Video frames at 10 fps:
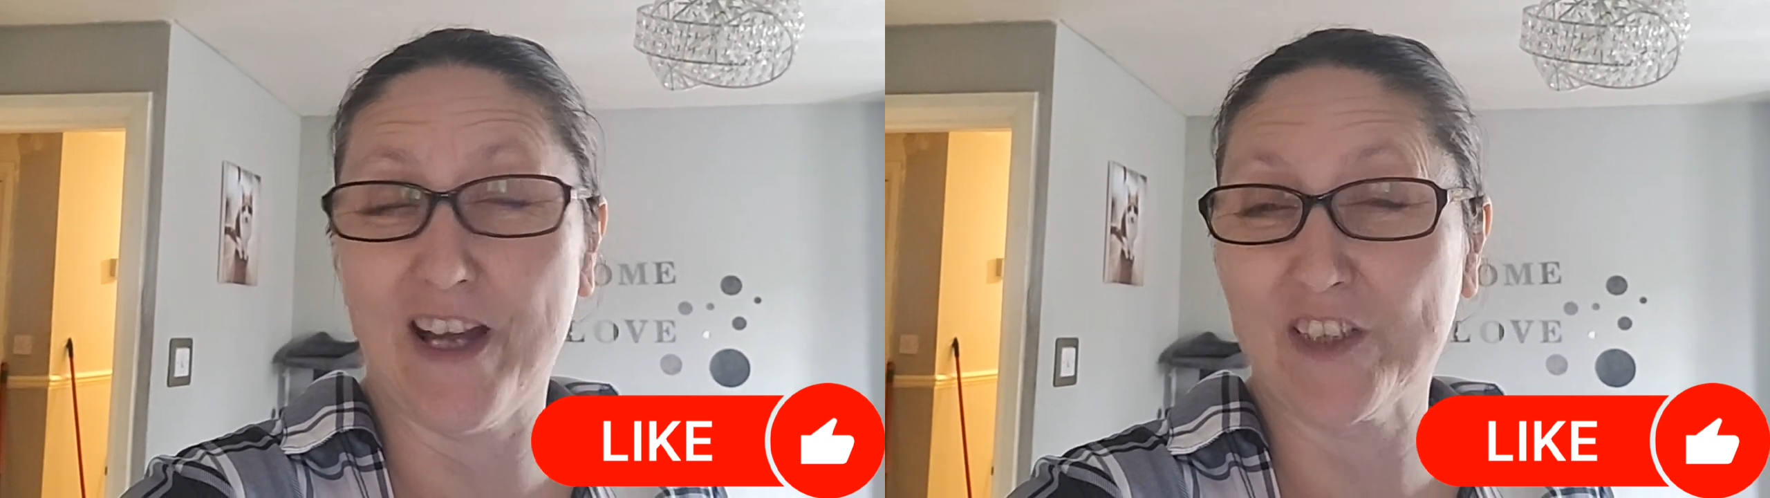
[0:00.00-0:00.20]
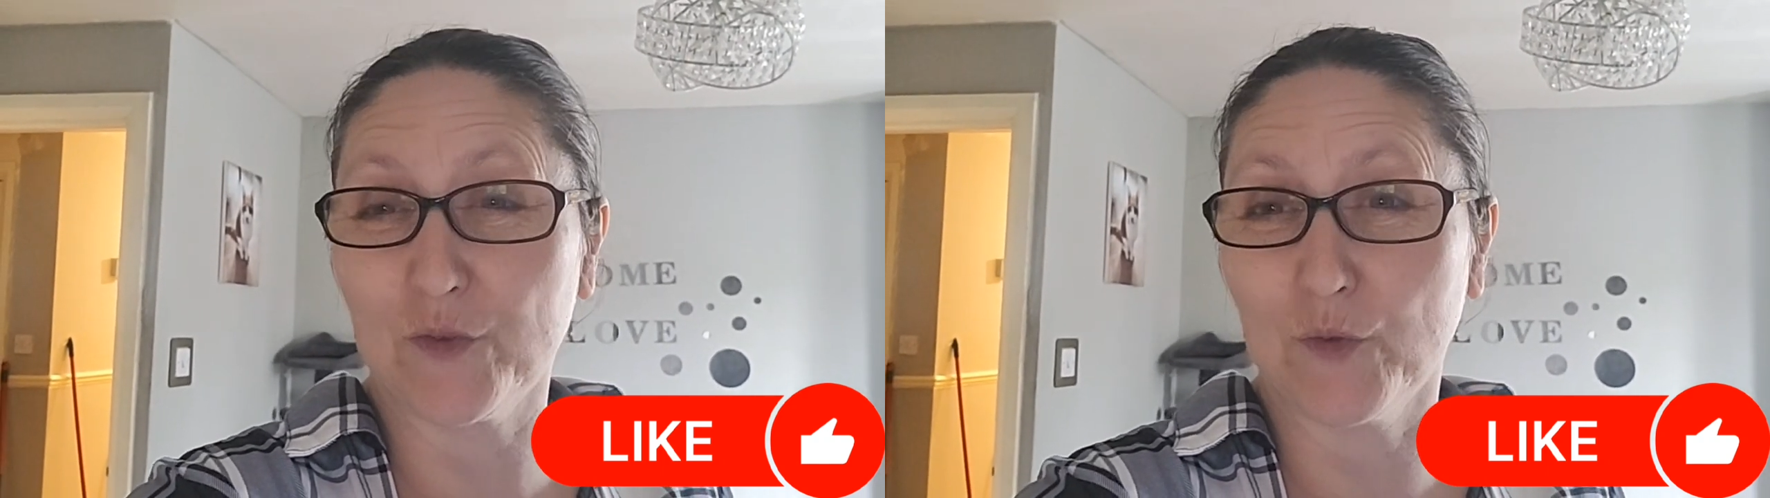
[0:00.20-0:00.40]

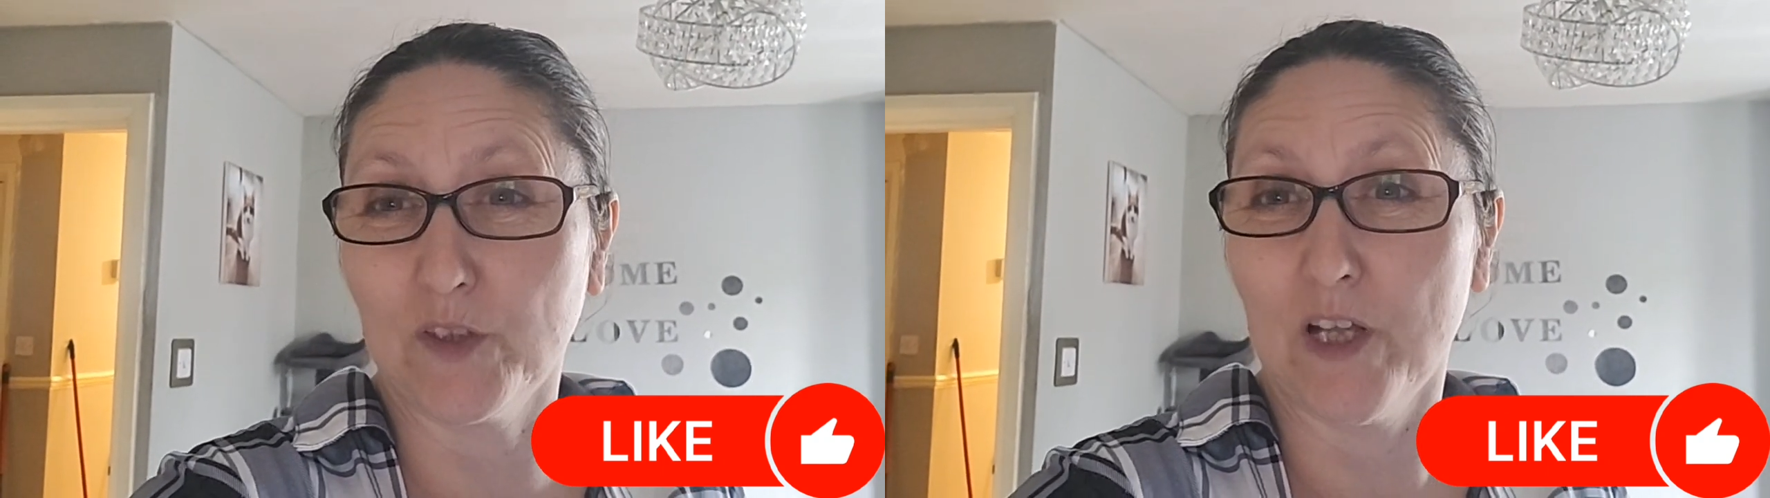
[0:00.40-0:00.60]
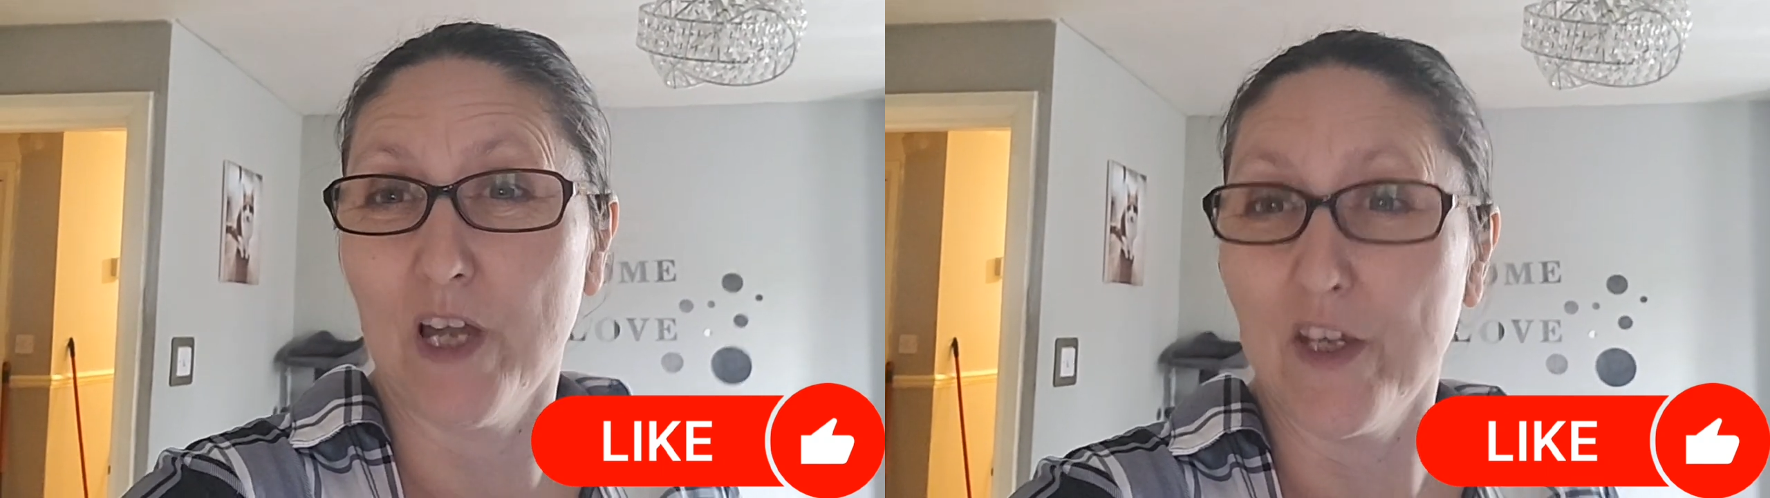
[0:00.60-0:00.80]

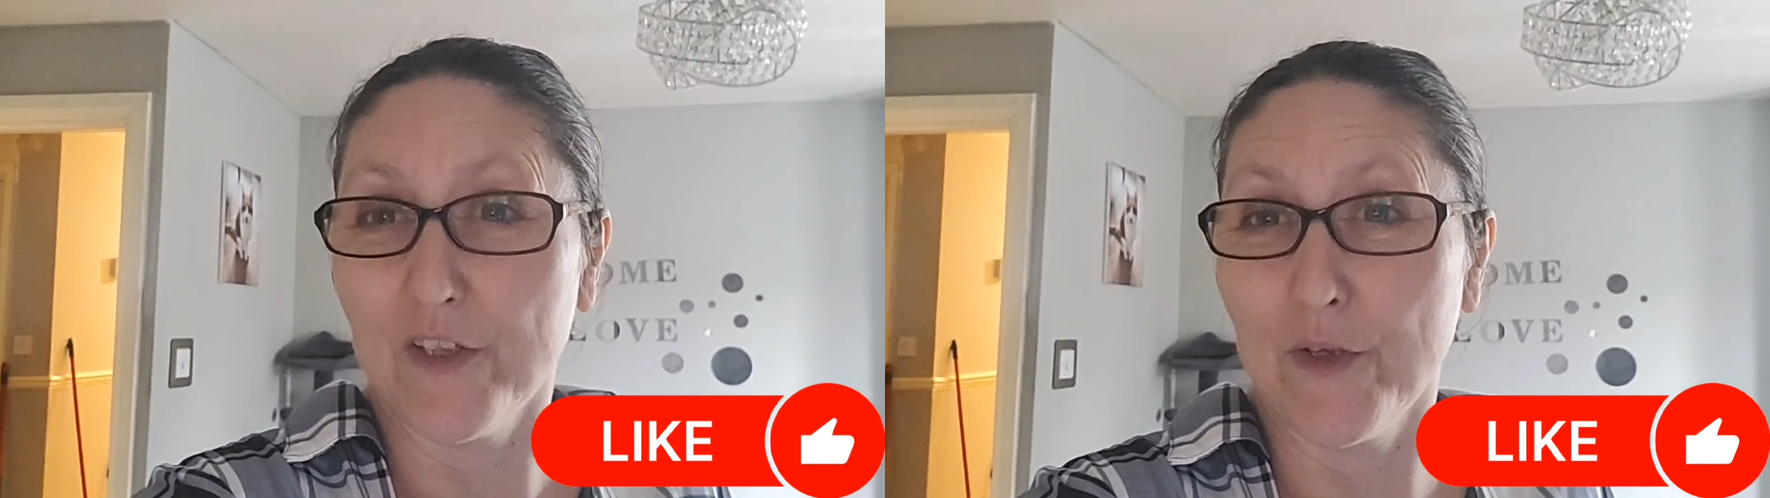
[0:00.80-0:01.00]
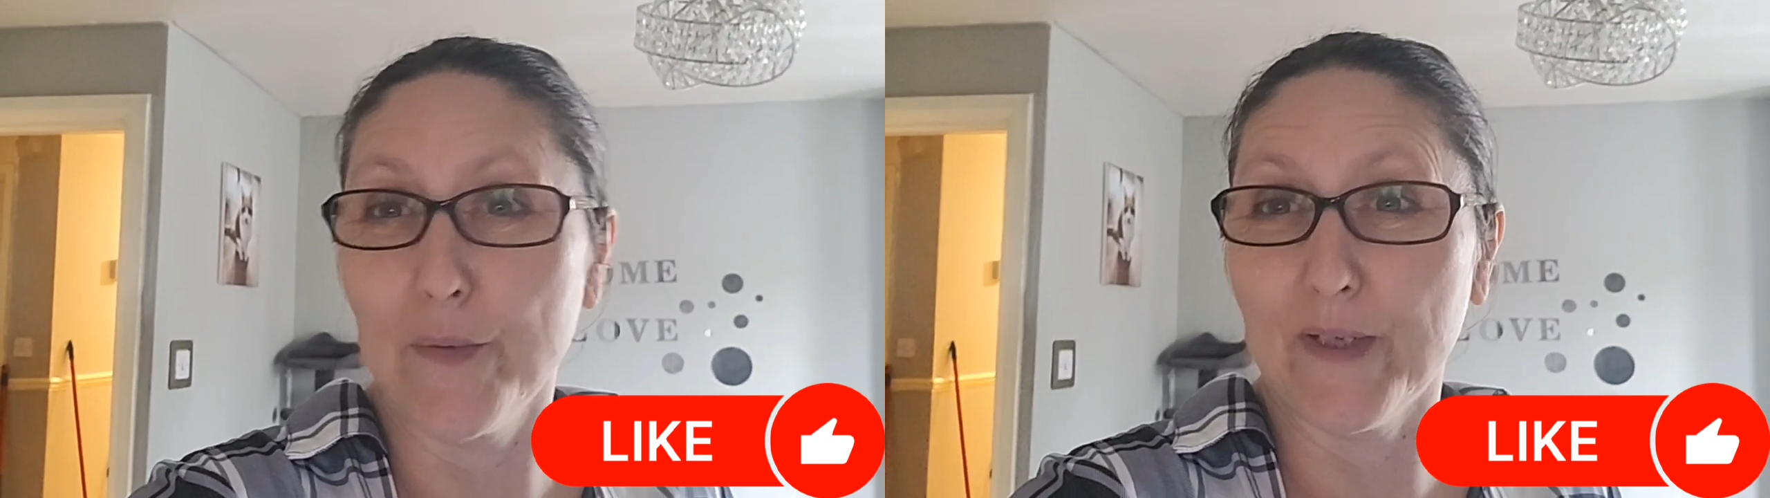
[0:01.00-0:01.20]
actual
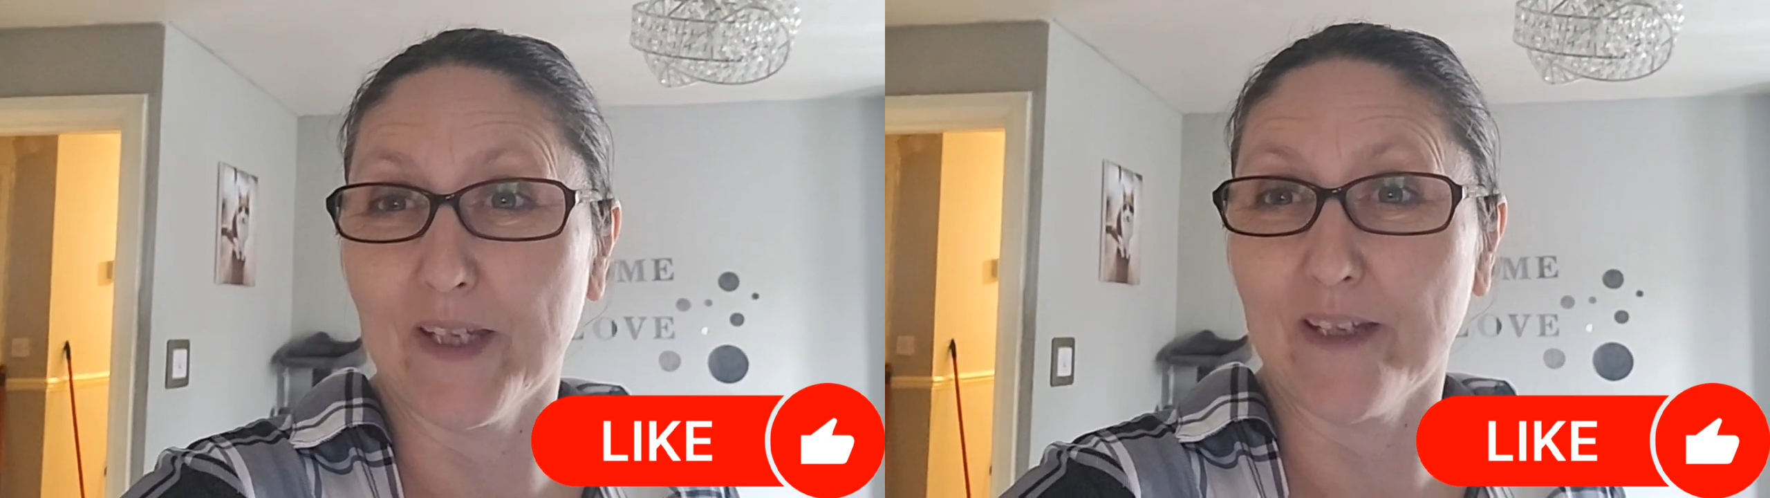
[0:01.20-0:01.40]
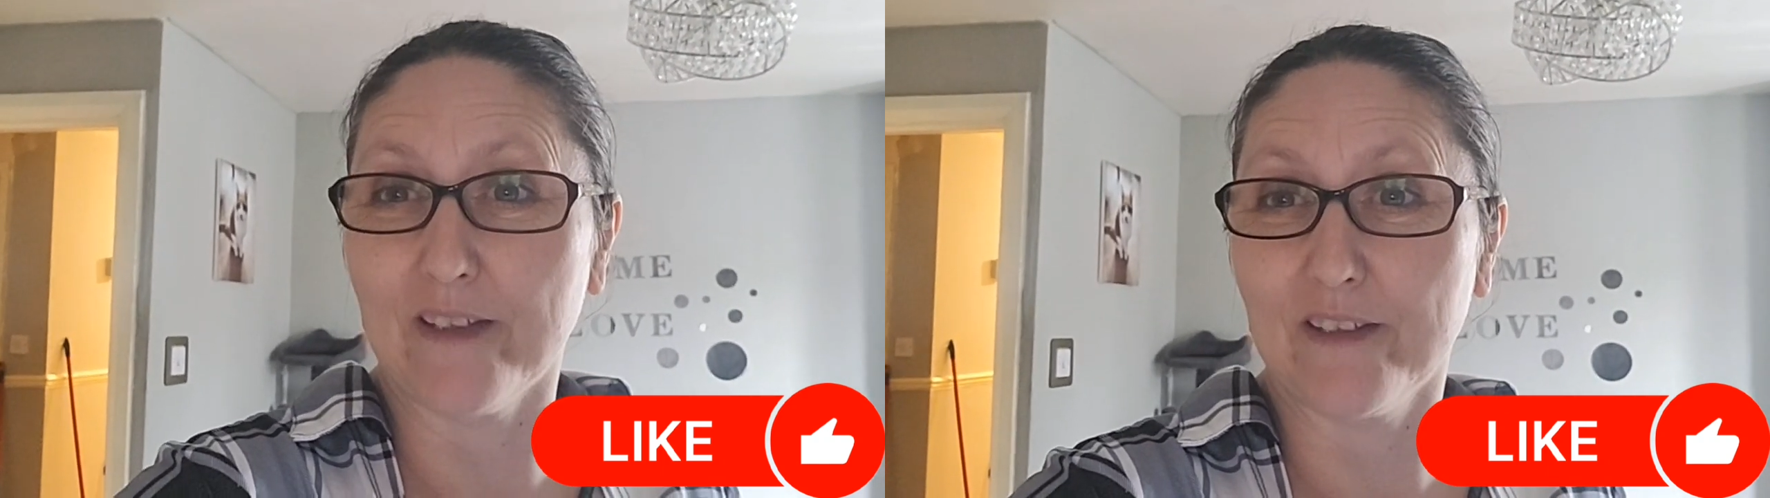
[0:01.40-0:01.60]

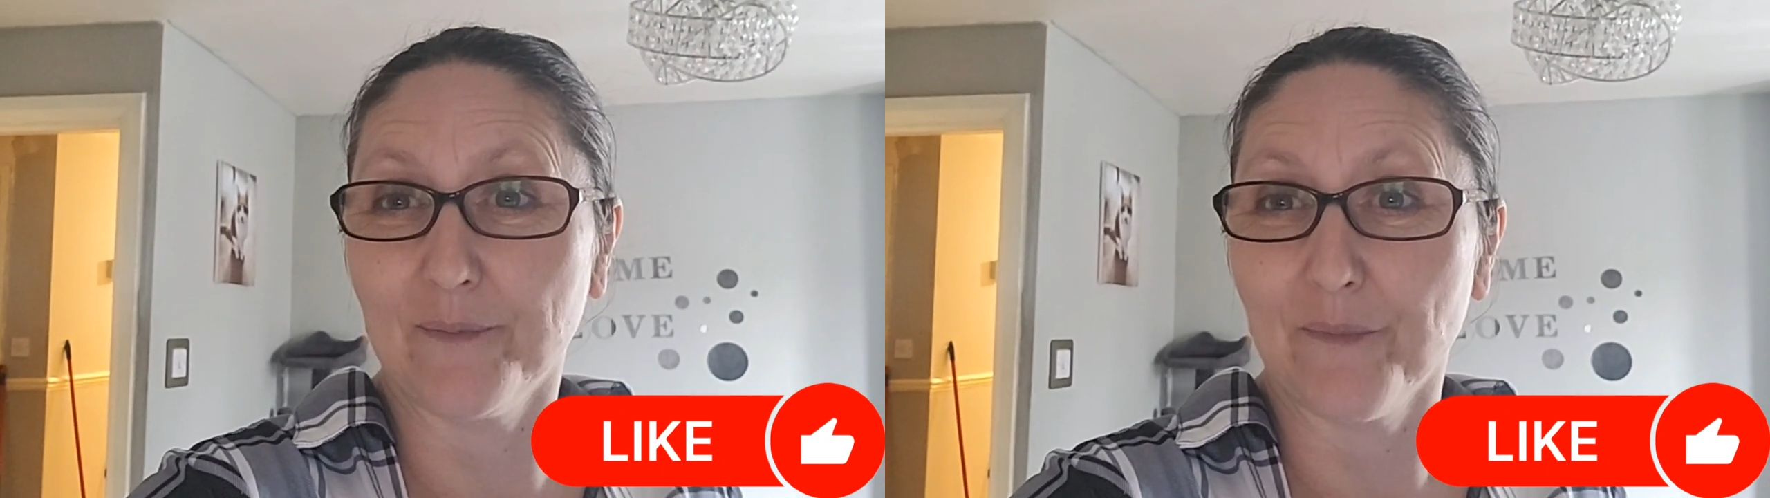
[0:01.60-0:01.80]
unit